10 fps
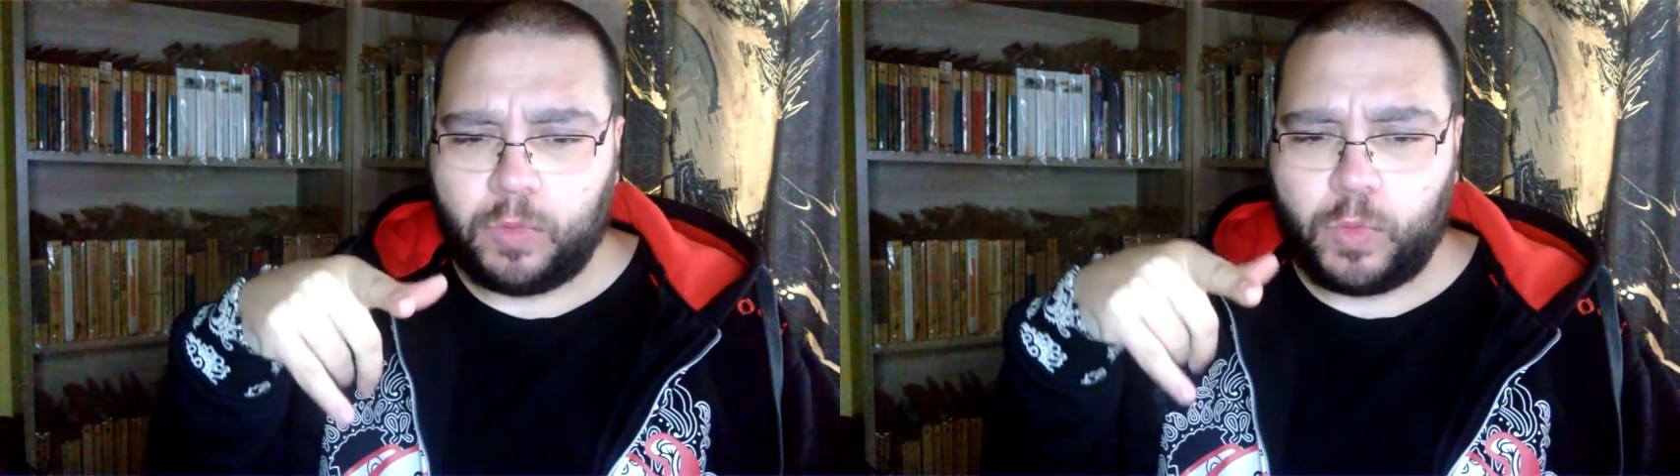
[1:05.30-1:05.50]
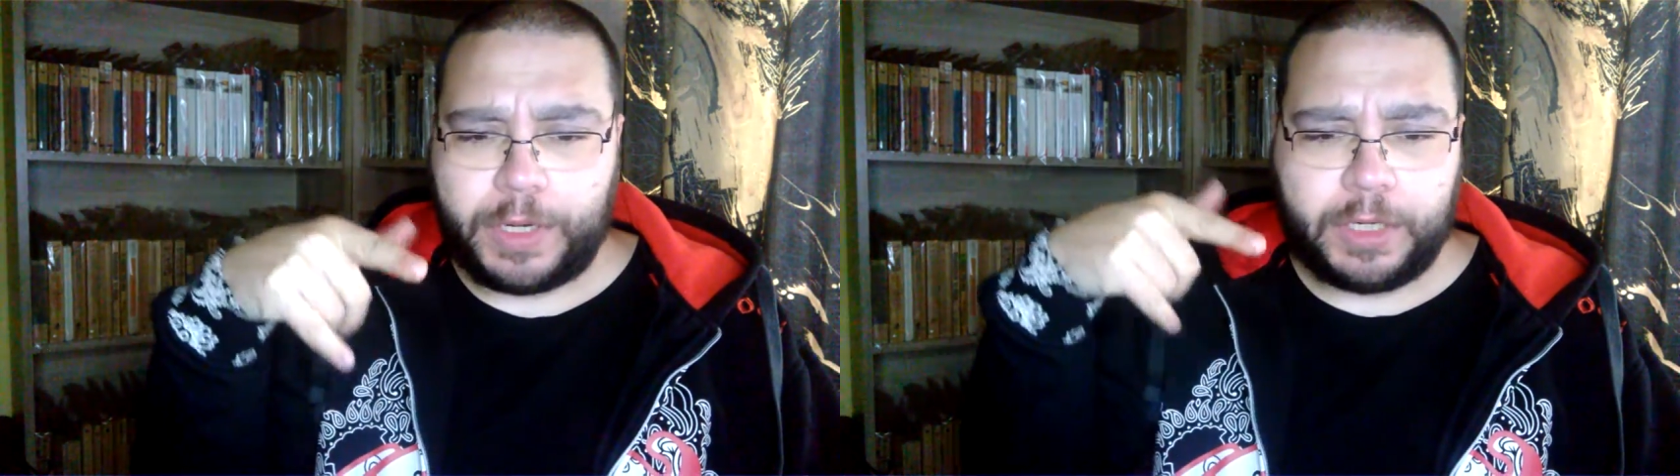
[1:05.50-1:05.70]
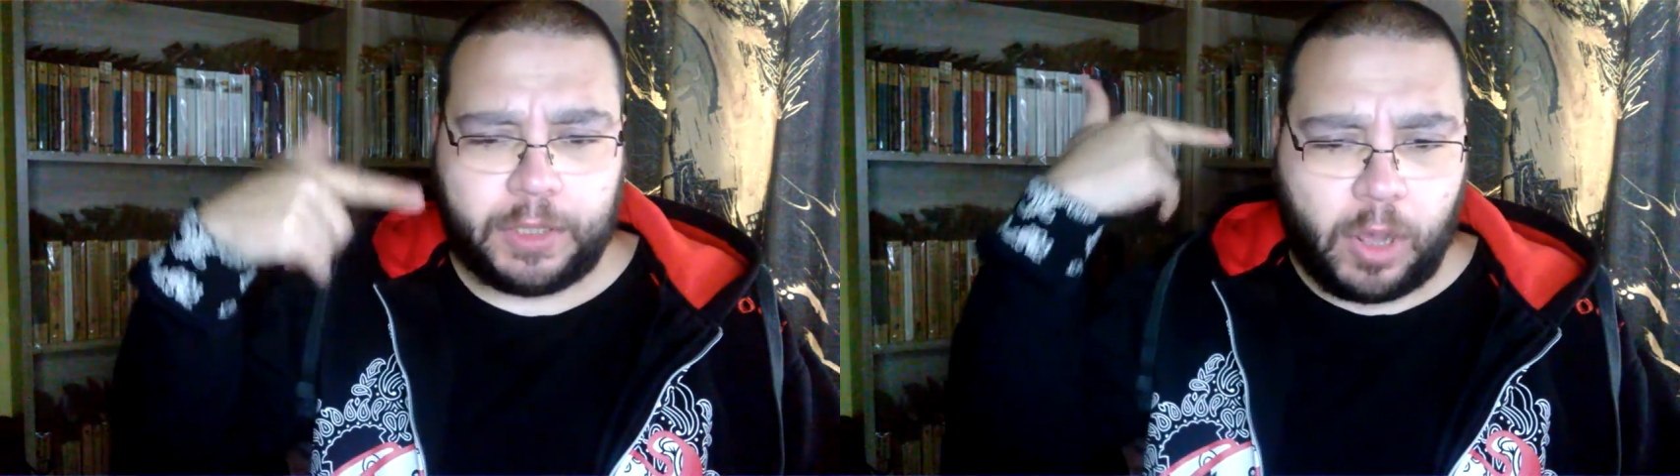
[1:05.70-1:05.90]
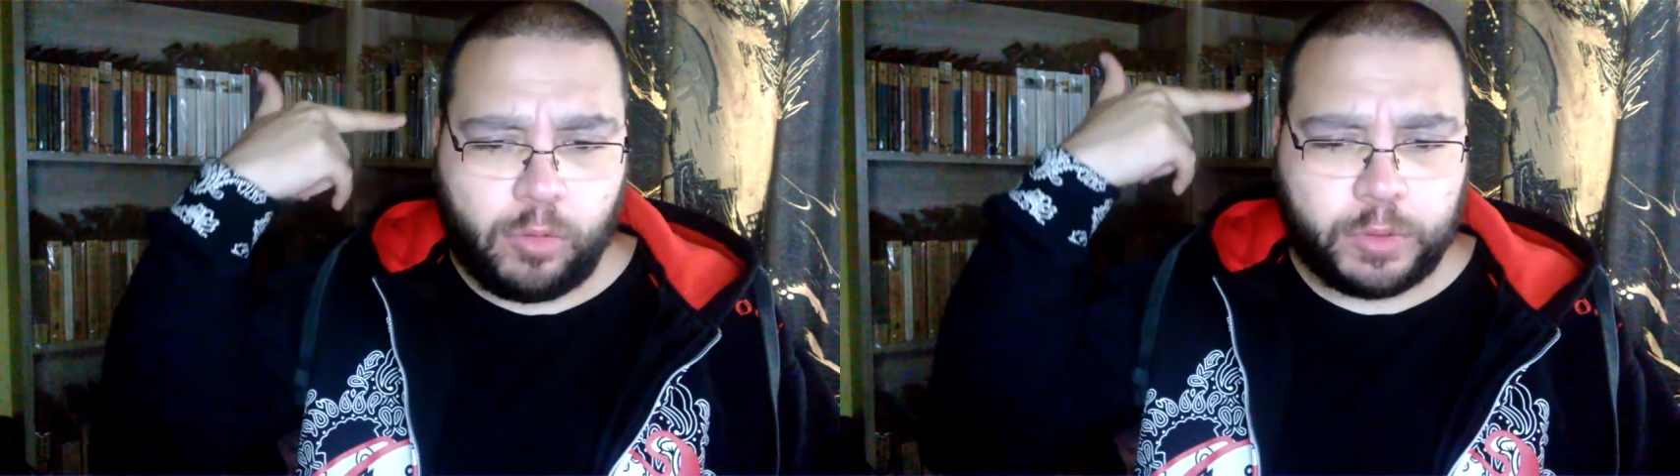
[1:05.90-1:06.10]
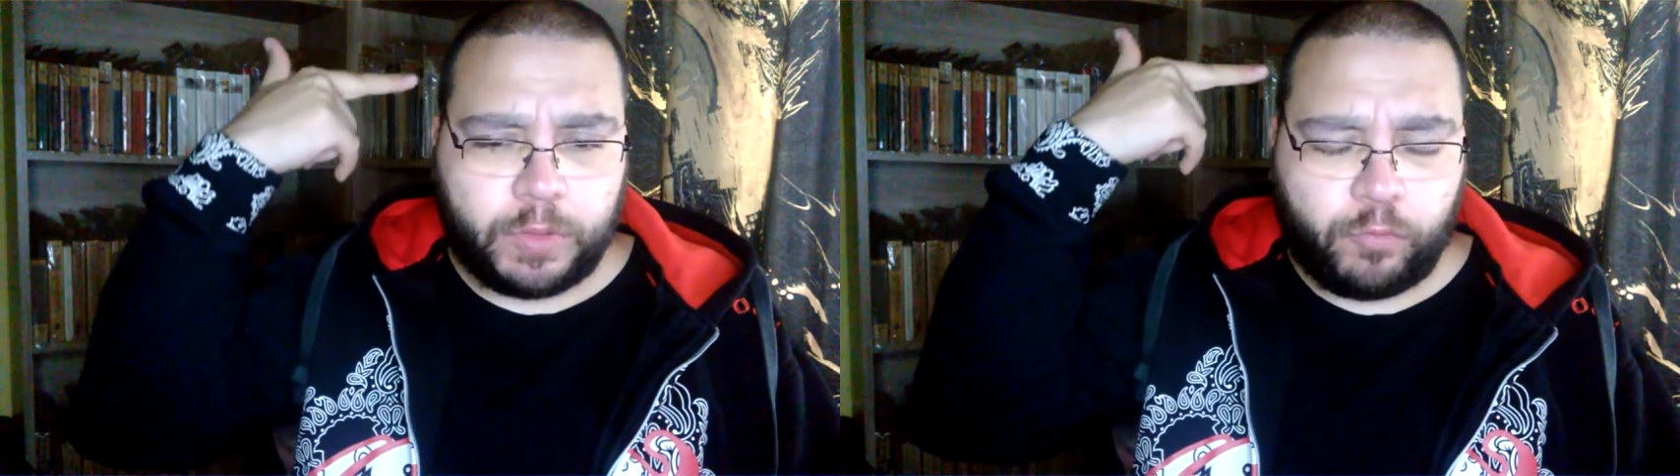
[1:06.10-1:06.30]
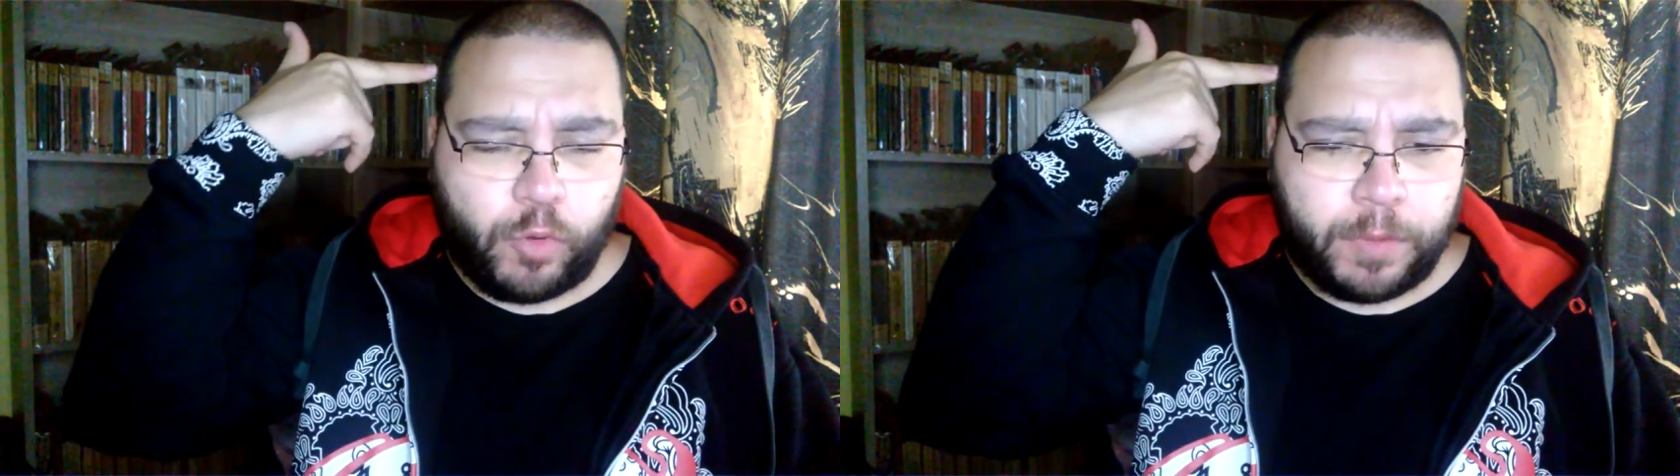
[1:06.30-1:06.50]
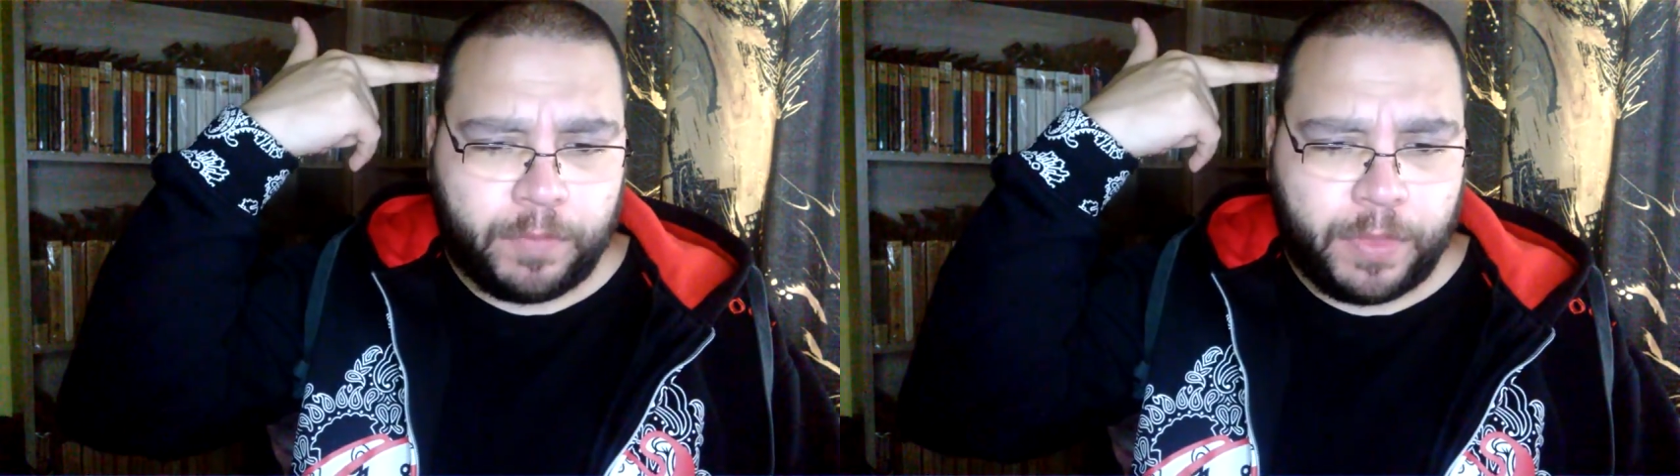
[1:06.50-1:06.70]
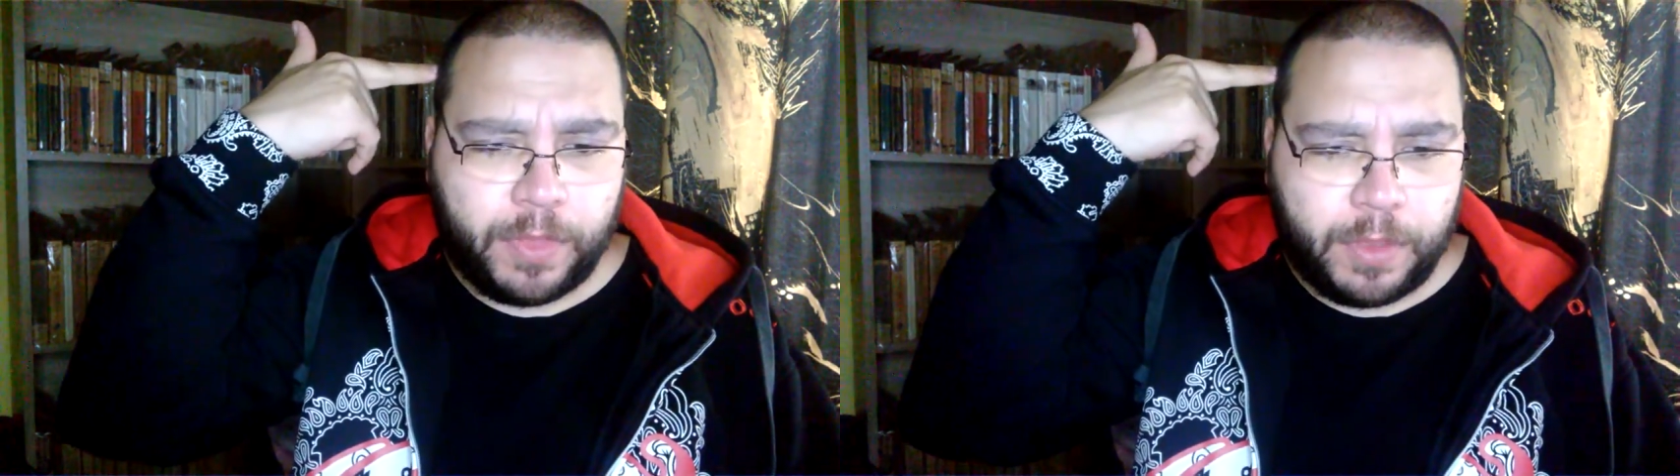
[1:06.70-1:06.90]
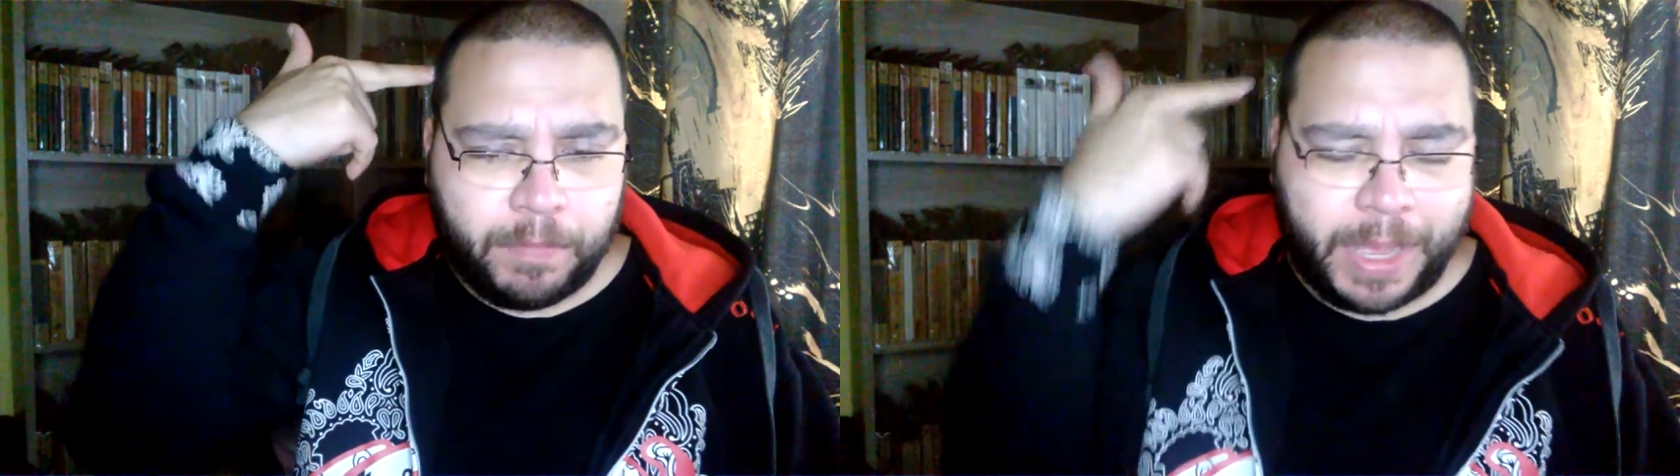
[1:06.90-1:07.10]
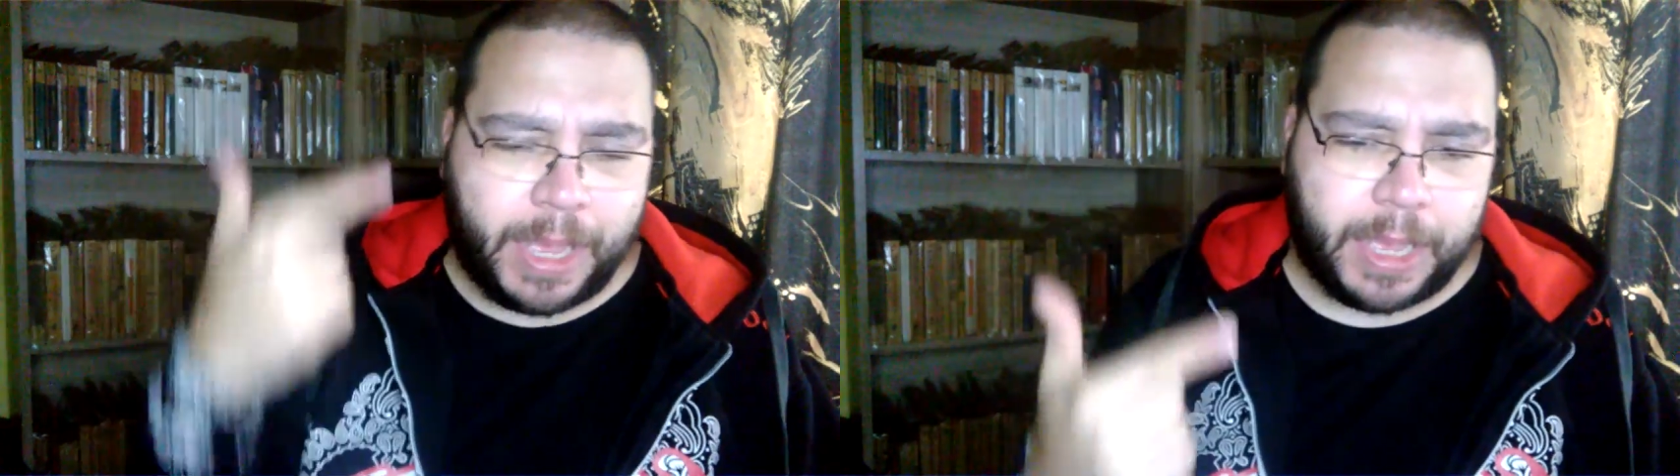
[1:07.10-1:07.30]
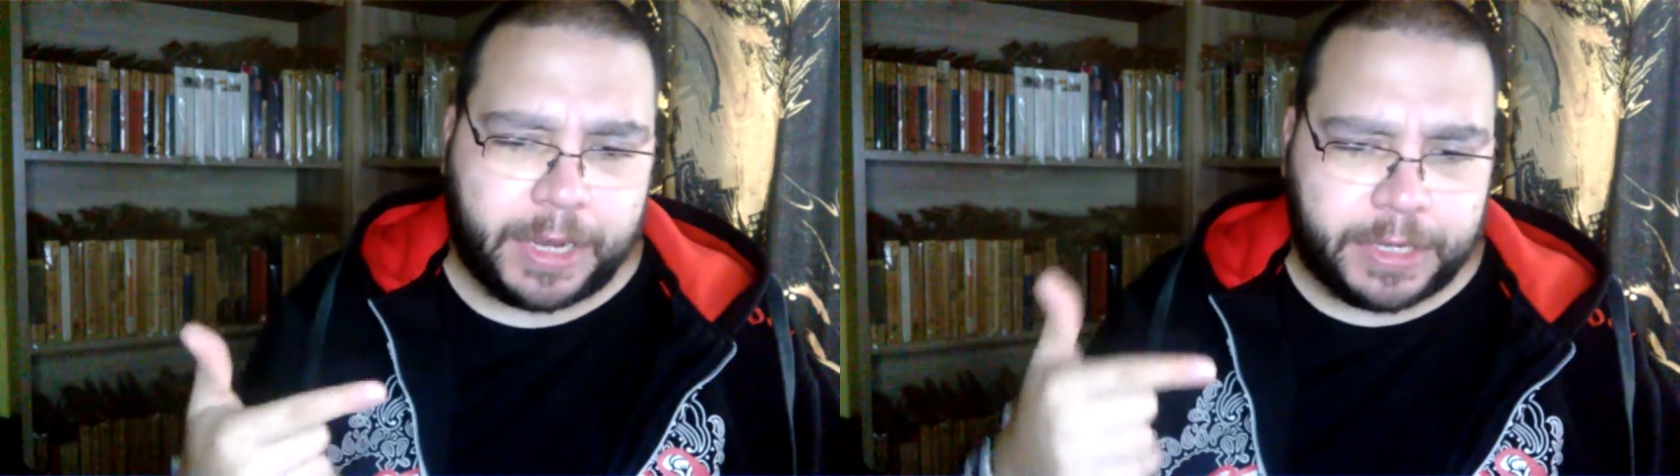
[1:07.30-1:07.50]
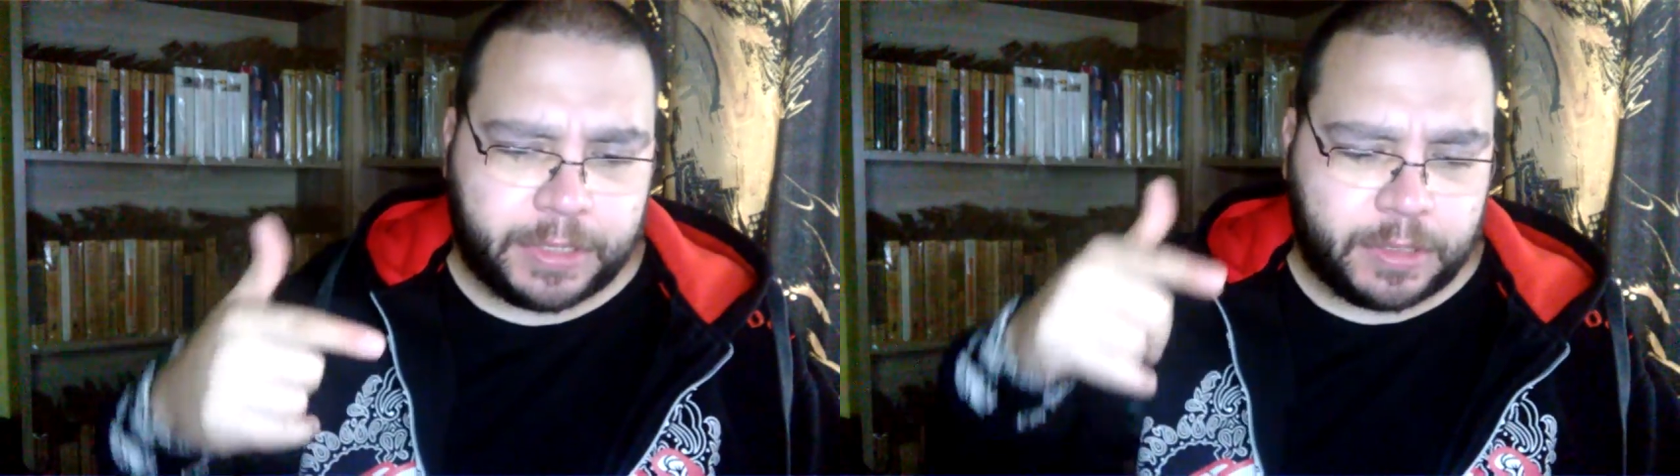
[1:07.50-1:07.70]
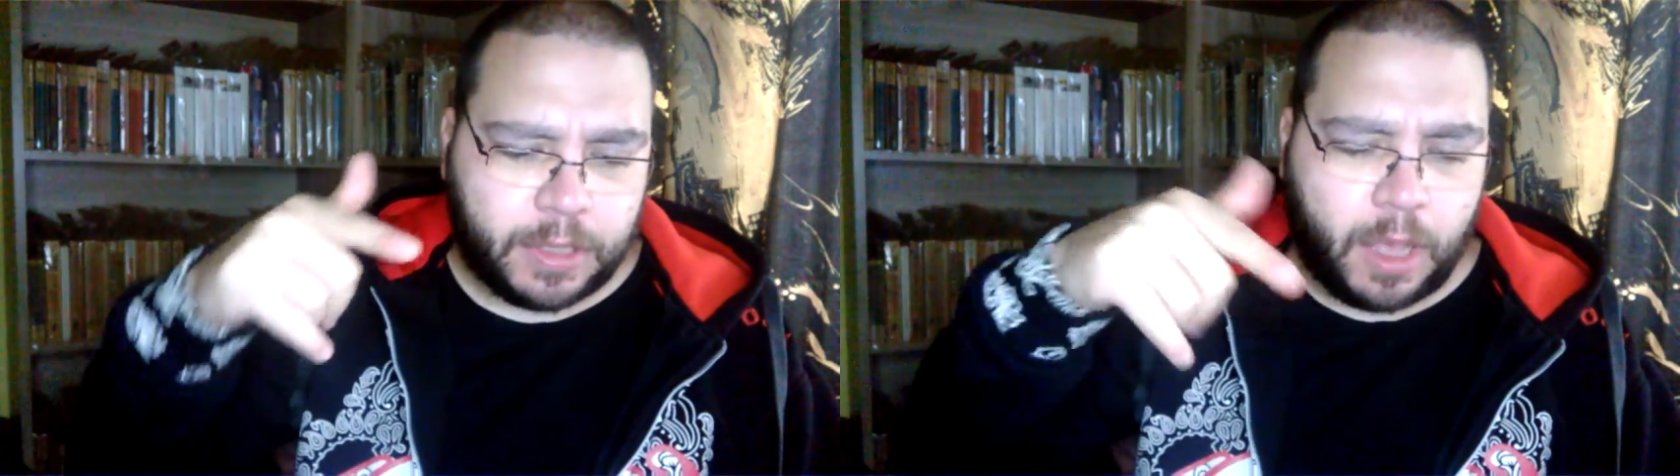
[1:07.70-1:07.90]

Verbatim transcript: when it goes from the mind